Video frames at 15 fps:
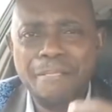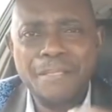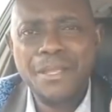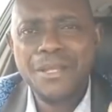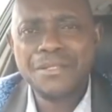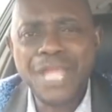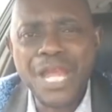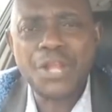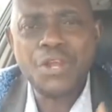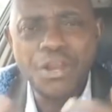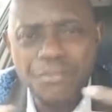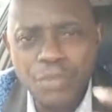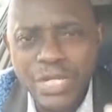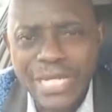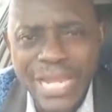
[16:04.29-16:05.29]
the
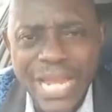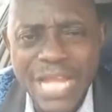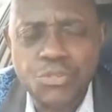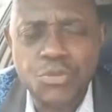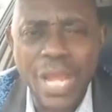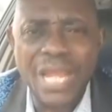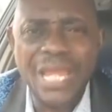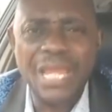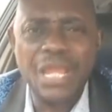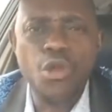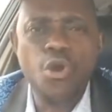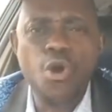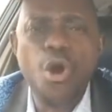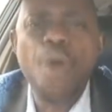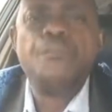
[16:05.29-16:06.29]
government can actually
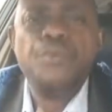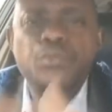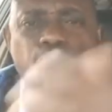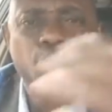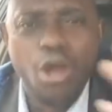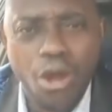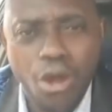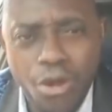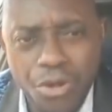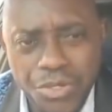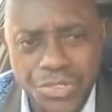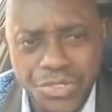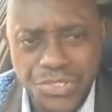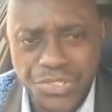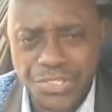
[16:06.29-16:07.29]
open
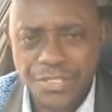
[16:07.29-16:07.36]
doors